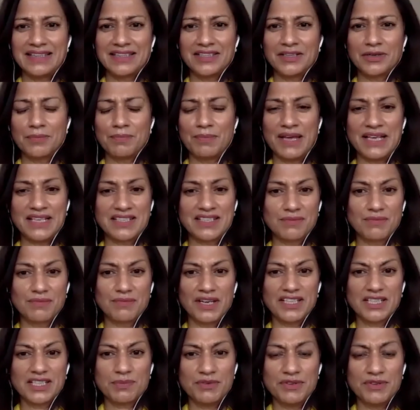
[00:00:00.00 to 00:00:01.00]
that are based on my
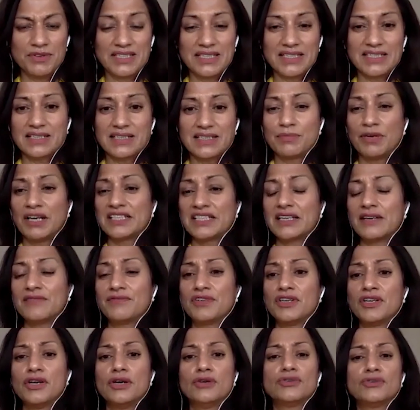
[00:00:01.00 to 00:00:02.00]
experiences and might have
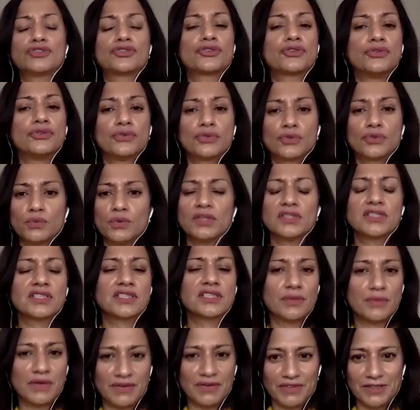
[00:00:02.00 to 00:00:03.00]
no truth
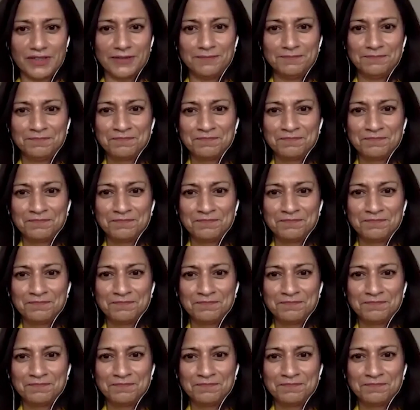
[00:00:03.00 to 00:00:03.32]
whatsoever